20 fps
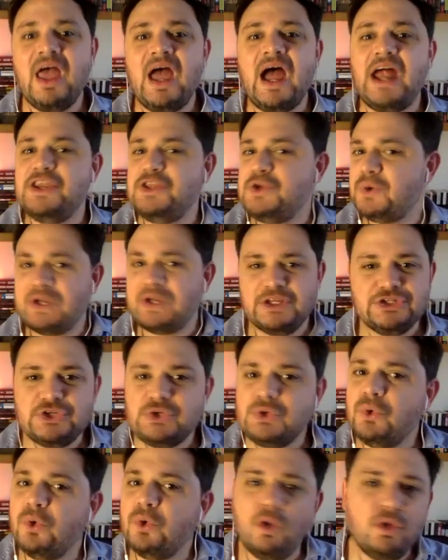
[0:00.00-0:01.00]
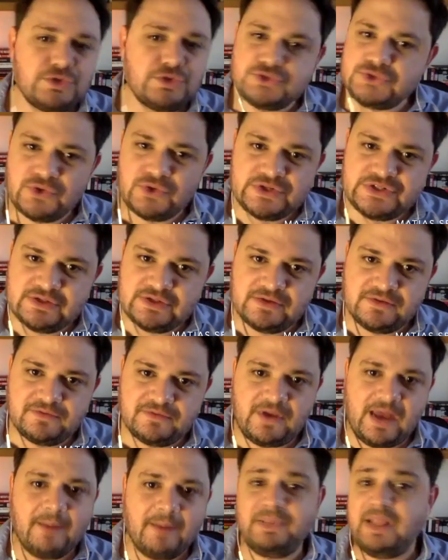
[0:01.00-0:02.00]
And you can do all sorts of,
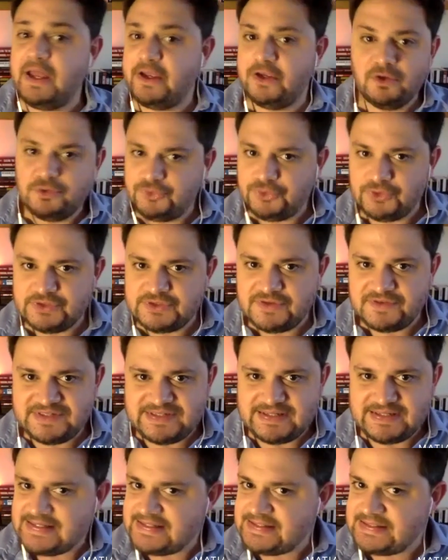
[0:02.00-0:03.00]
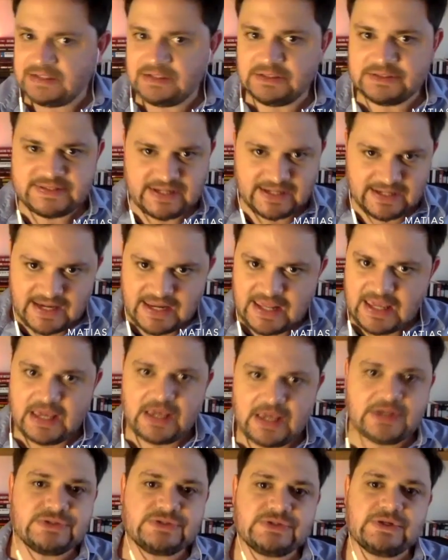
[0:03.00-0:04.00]
apply all sorts of statistical
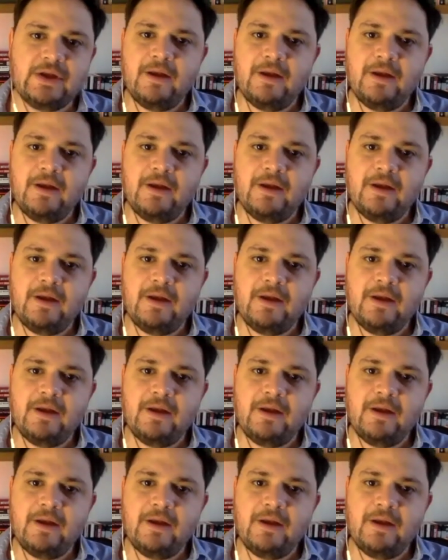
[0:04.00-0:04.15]
techniques